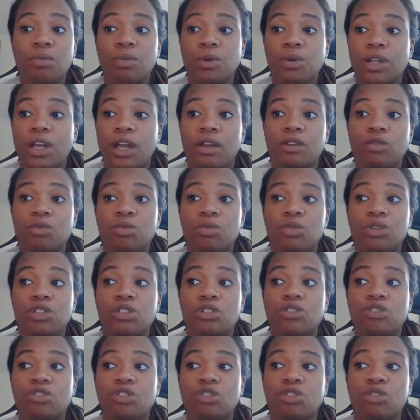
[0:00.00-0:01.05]
when I
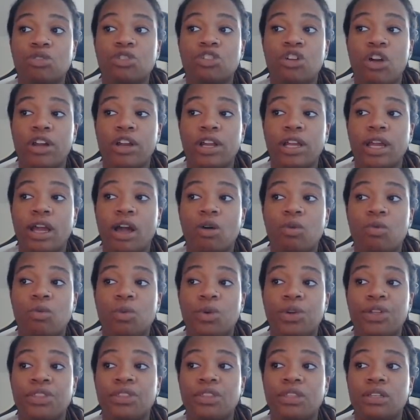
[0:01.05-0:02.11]
was, starting out
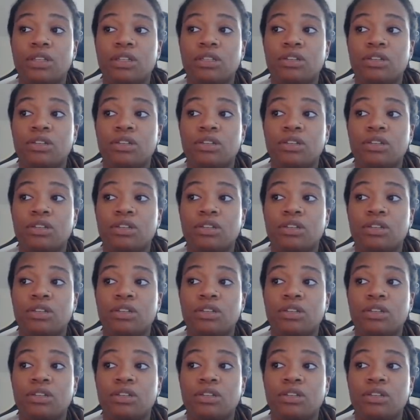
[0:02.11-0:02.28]
with this